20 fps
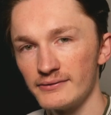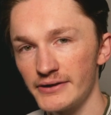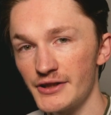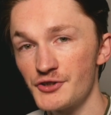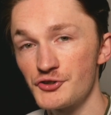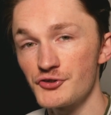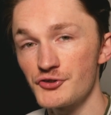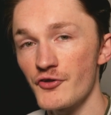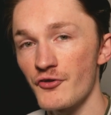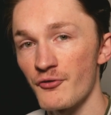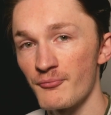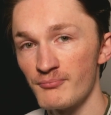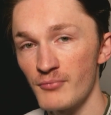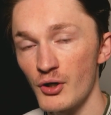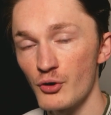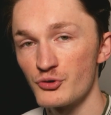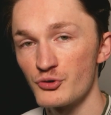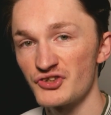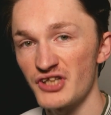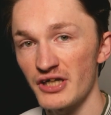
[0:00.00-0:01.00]
did you know that
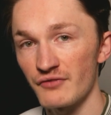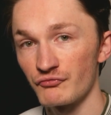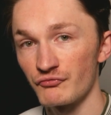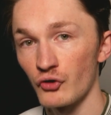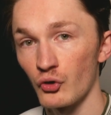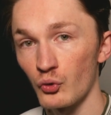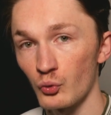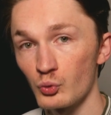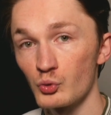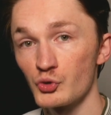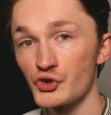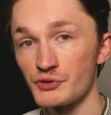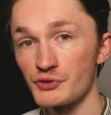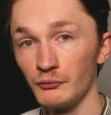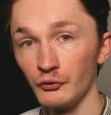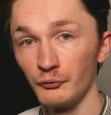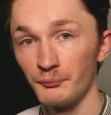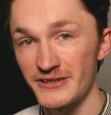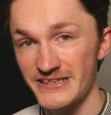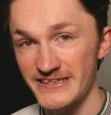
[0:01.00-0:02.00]
most, if not all,
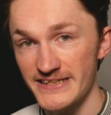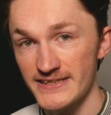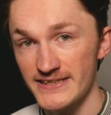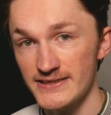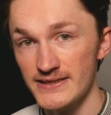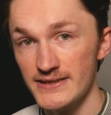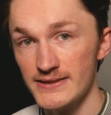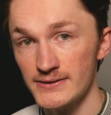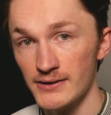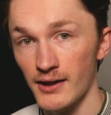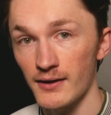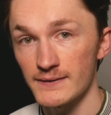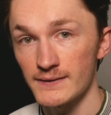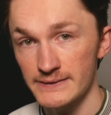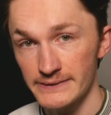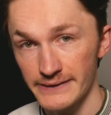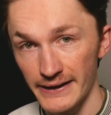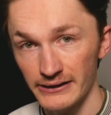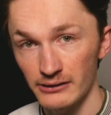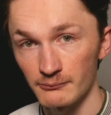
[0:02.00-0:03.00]
small businesses are
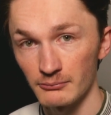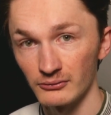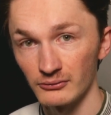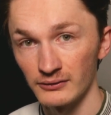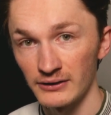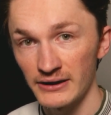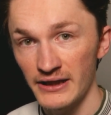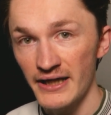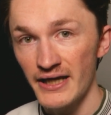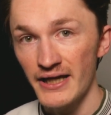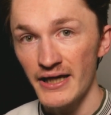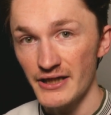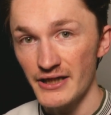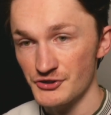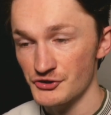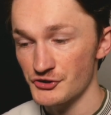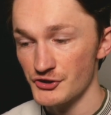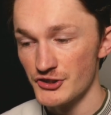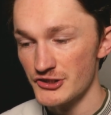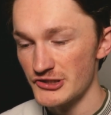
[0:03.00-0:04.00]
scalable? It's
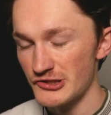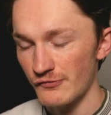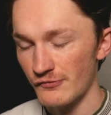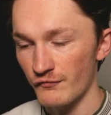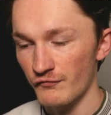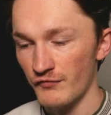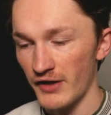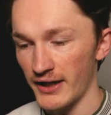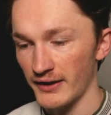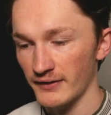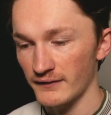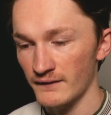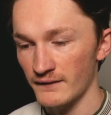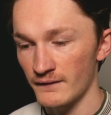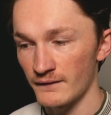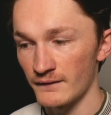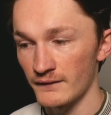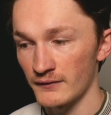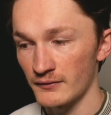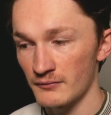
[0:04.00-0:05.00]
just the fact
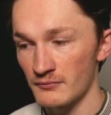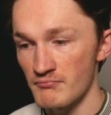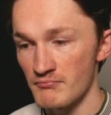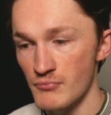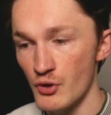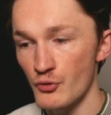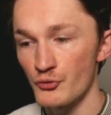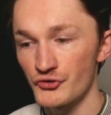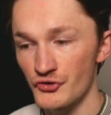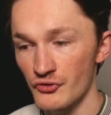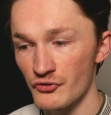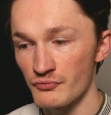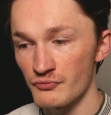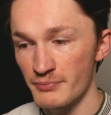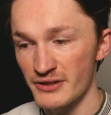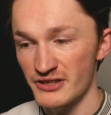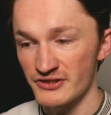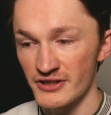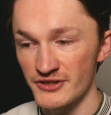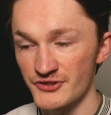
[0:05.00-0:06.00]
that most
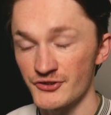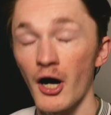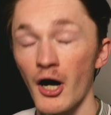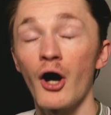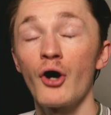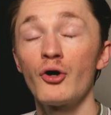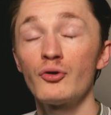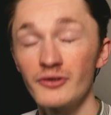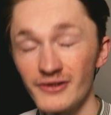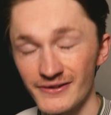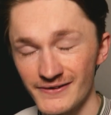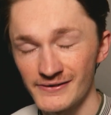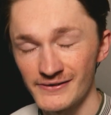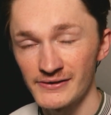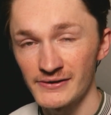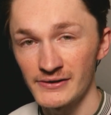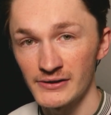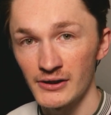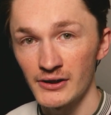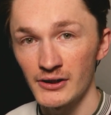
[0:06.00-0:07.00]
business
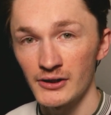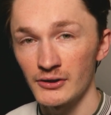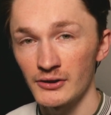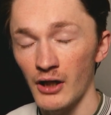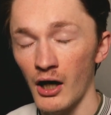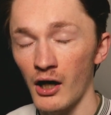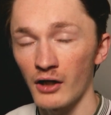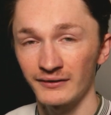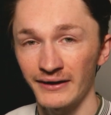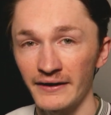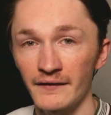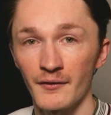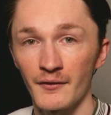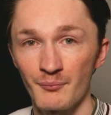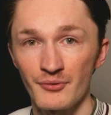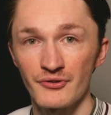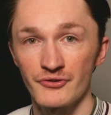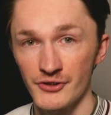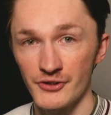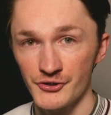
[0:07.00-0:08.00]
owners aren't in the
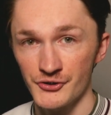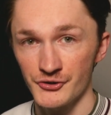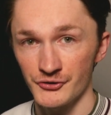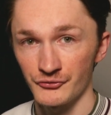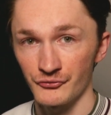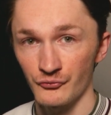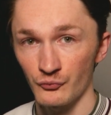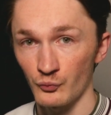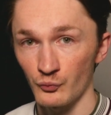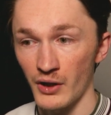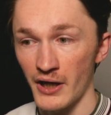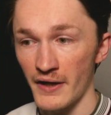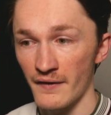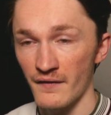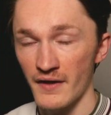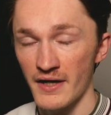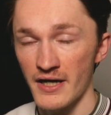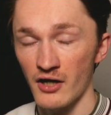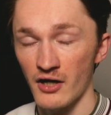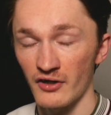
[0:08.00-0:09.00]
position where
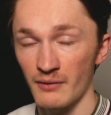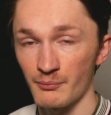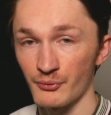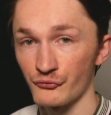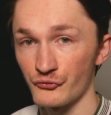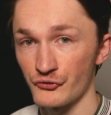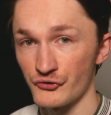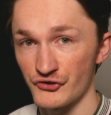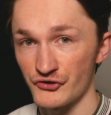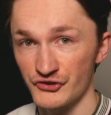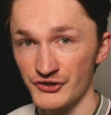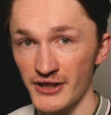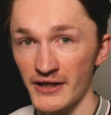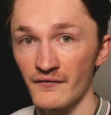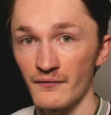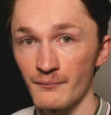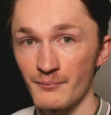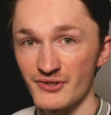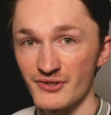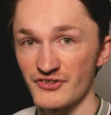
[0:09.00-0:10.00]
they are able to scale
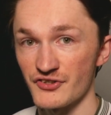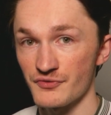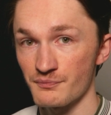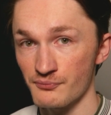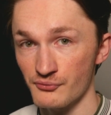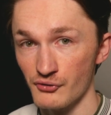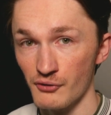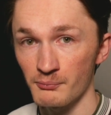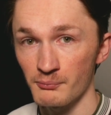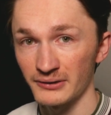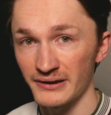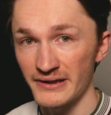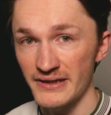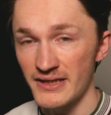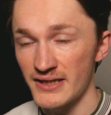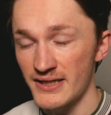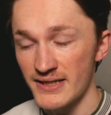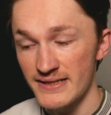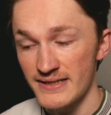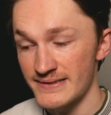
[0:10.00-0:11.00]
the business properly
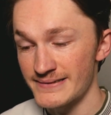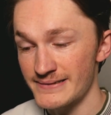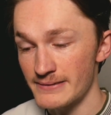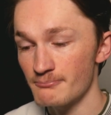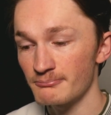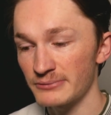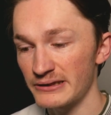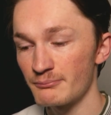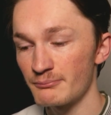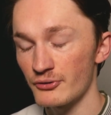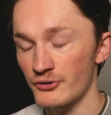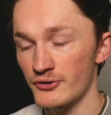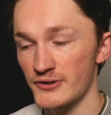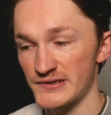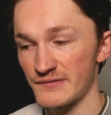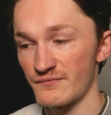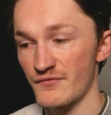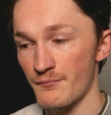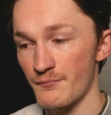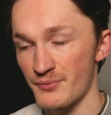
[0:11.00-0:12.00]
simply because
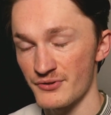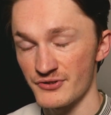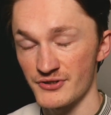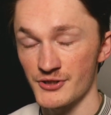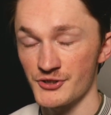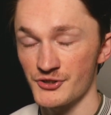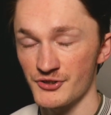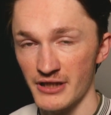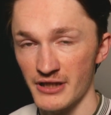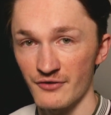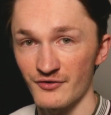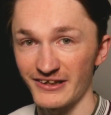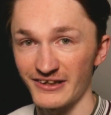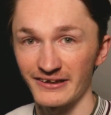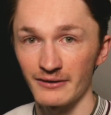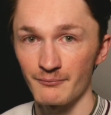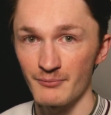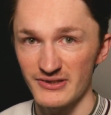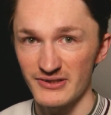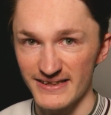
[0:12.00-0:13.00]
of the position they're in
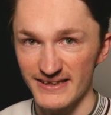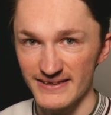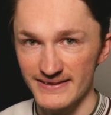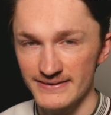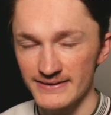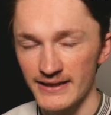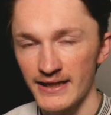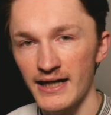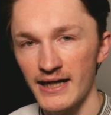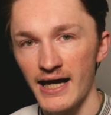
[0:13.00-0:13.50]
the business.